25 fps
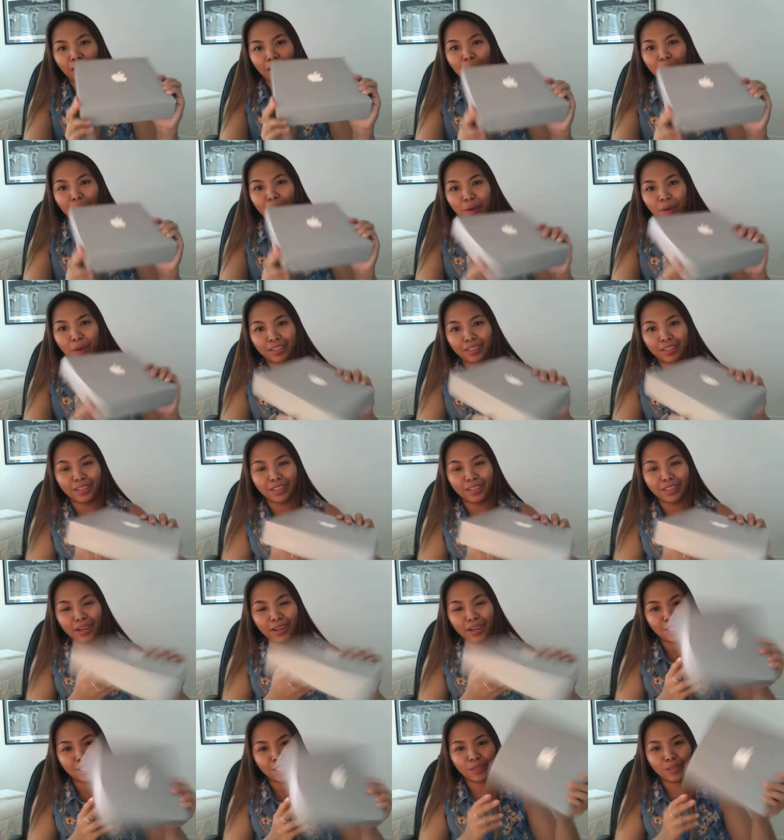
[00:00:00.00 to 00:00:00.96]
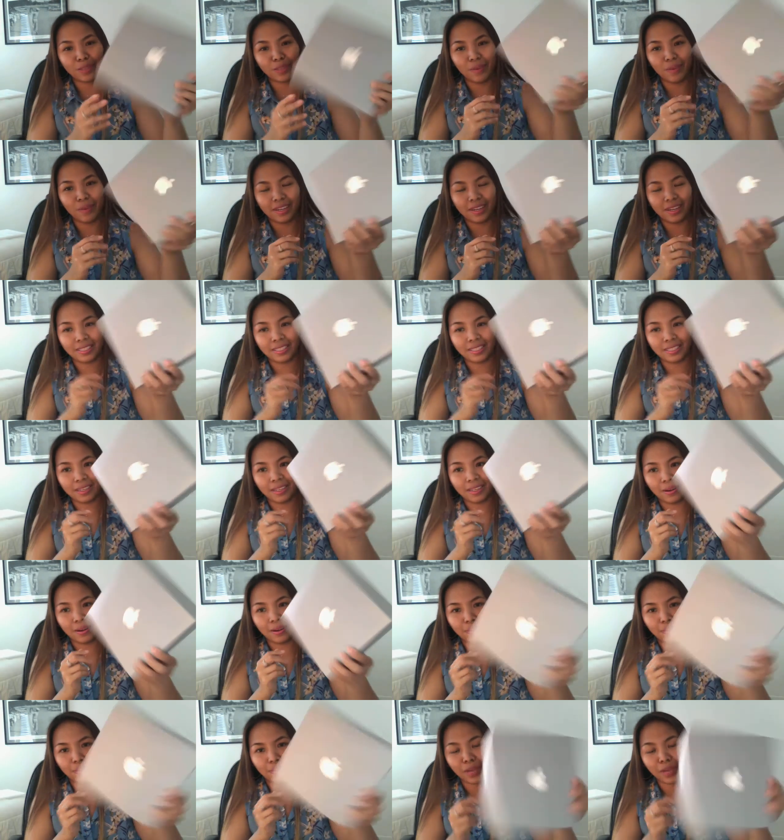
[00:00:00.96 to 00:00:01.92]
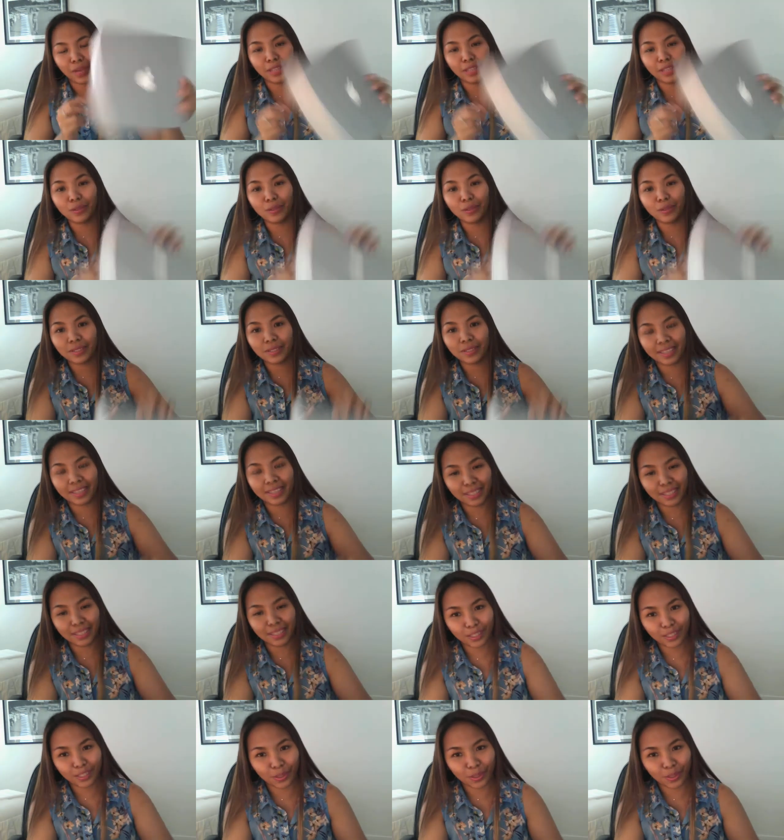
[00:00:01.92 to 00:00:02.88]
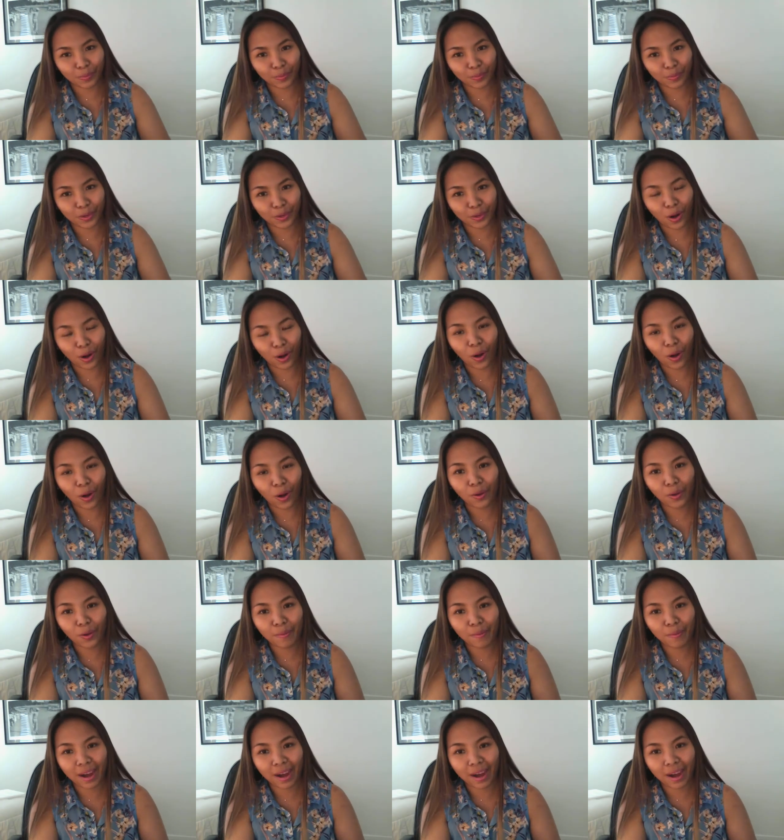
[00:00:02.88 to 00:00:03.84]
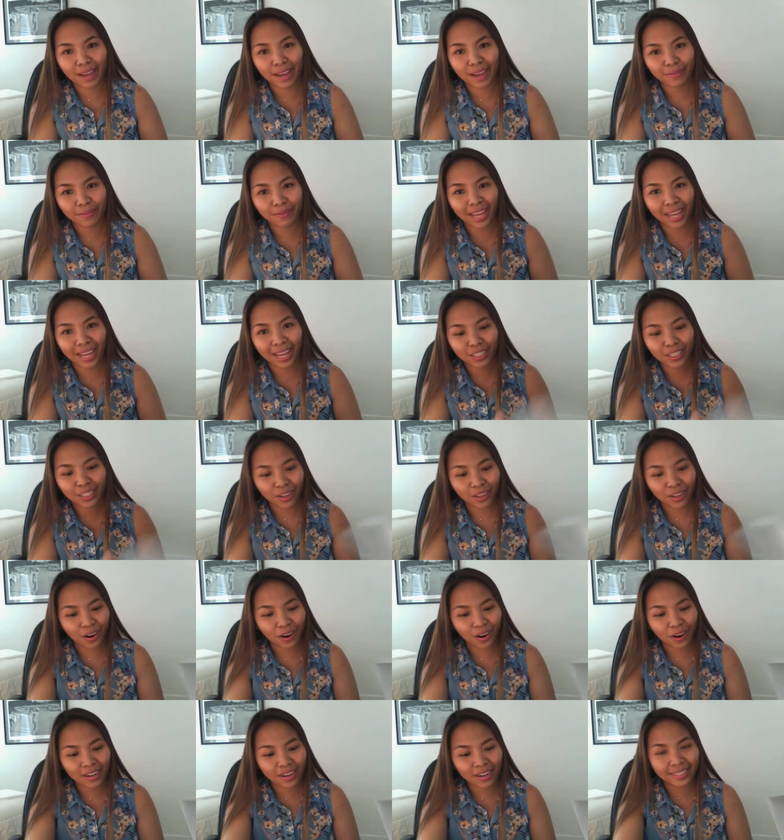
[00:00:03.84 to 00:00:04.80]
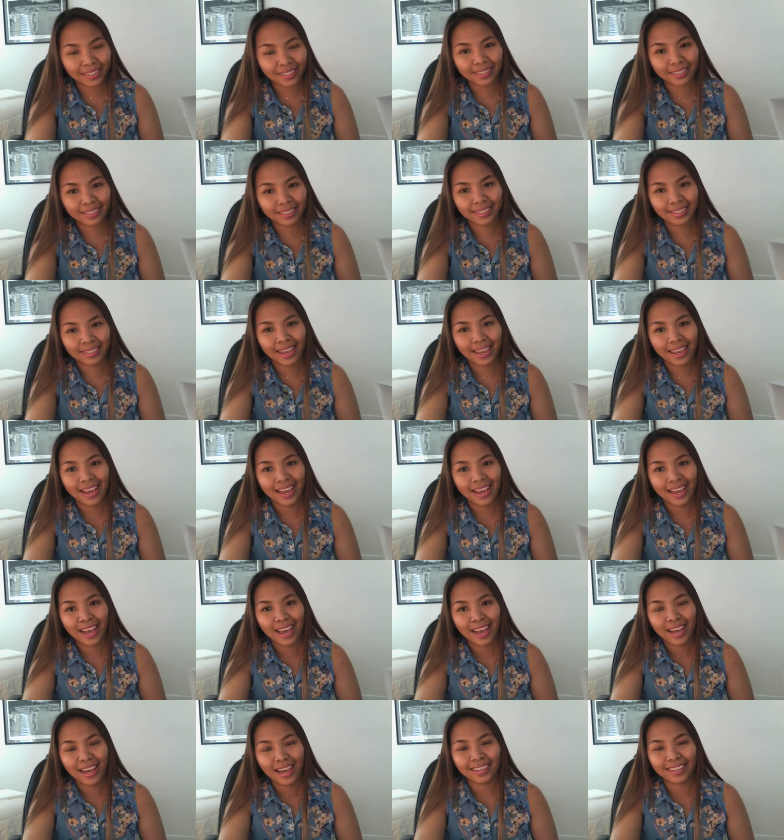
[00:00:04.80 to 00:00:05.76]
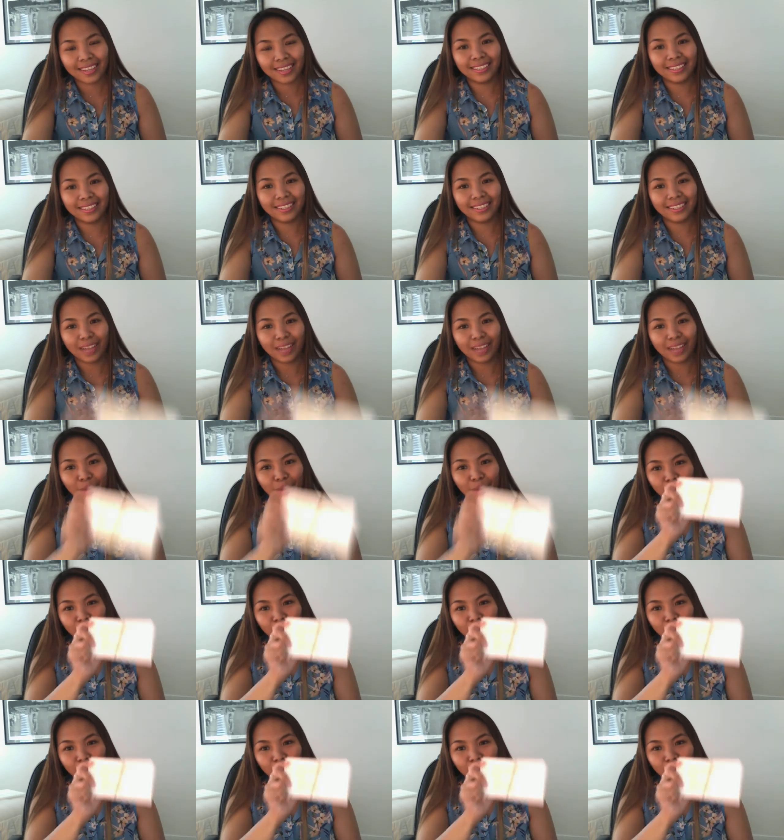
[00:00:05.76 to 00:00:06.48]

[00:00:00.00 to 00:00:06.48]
iPod Touch, but um, I use this to put all my flashcards because I'm a